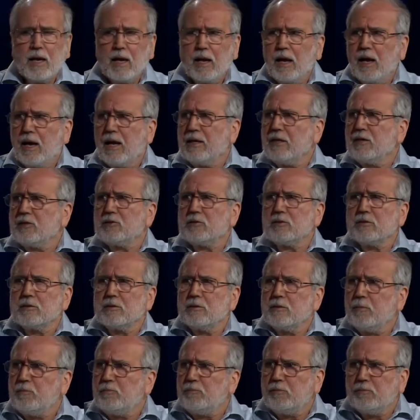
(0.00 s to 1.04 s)
and
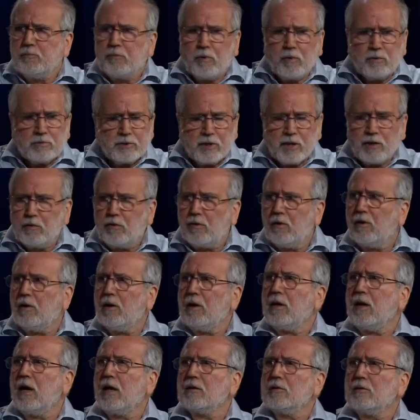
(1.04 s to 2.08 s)
they're
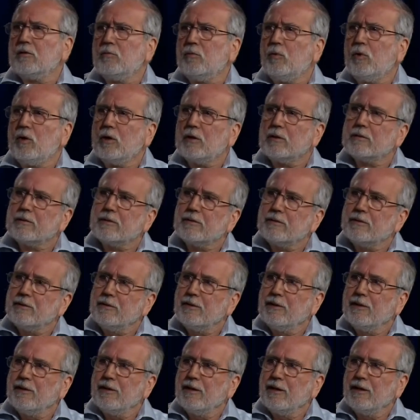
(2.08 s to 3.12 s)
all underwater.
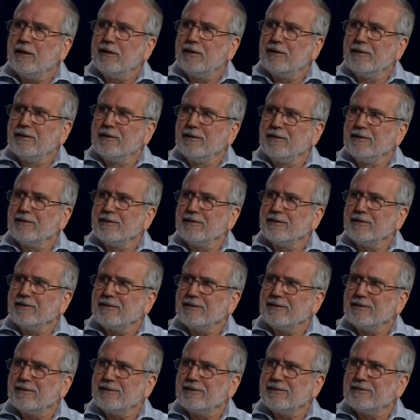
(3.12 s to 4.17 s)
Yeah.
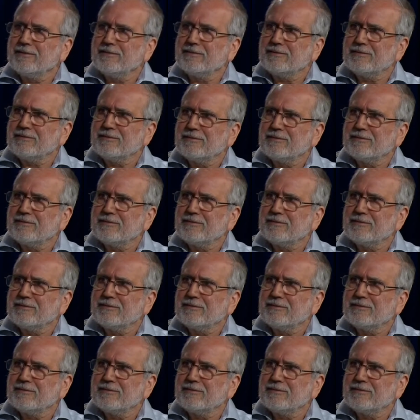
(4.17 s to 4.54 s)
So,